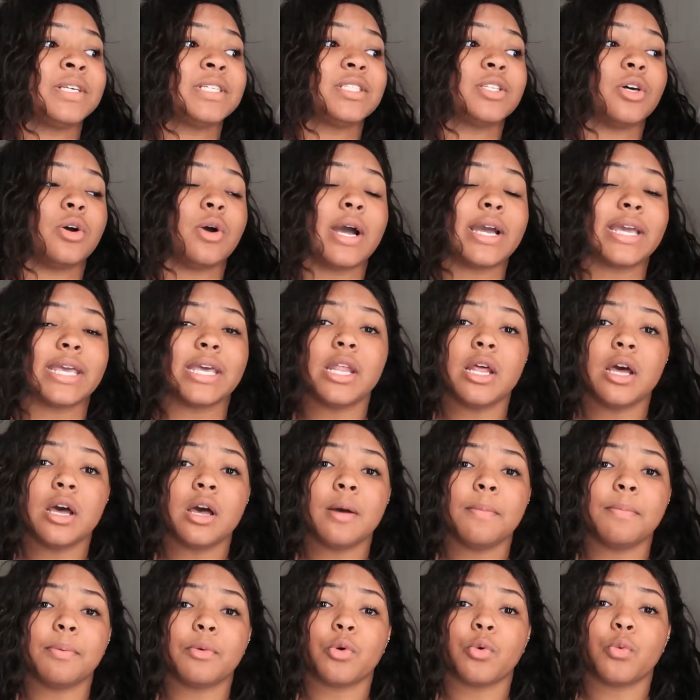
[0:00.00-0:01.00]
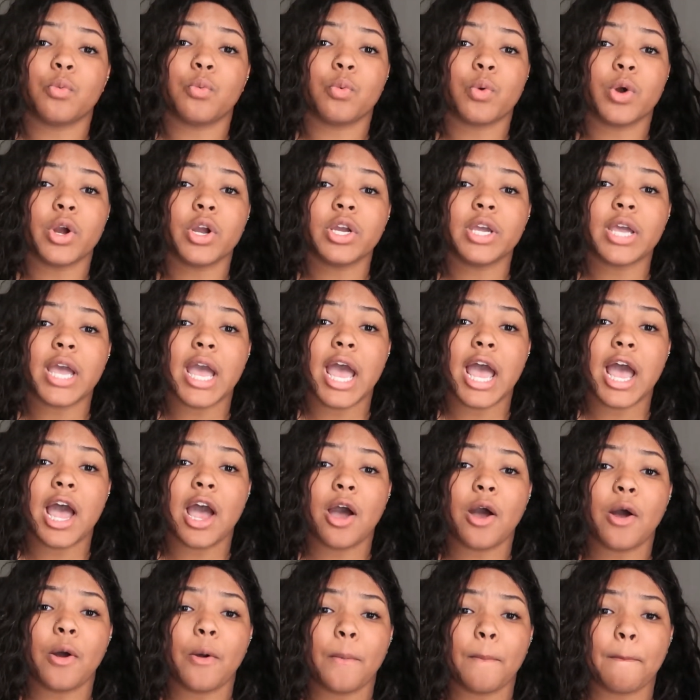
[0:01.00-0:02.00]
So I get up, work
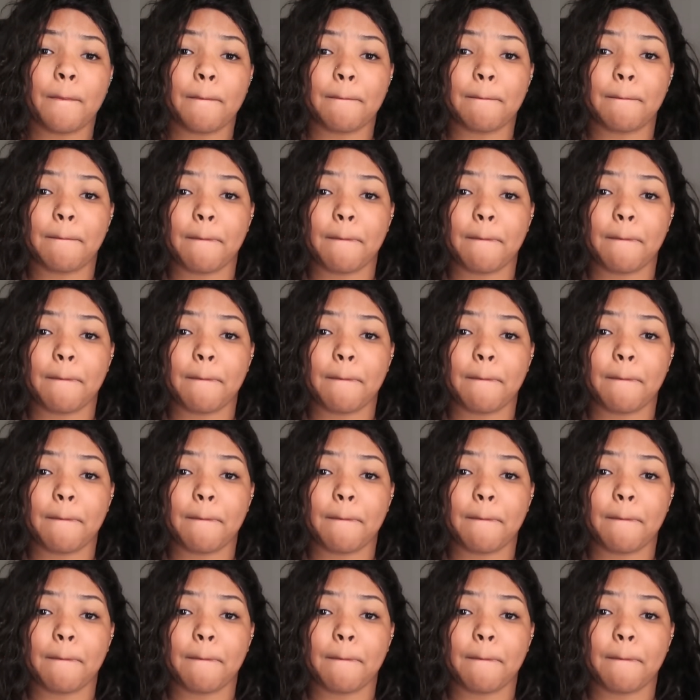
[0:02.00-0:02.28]
out,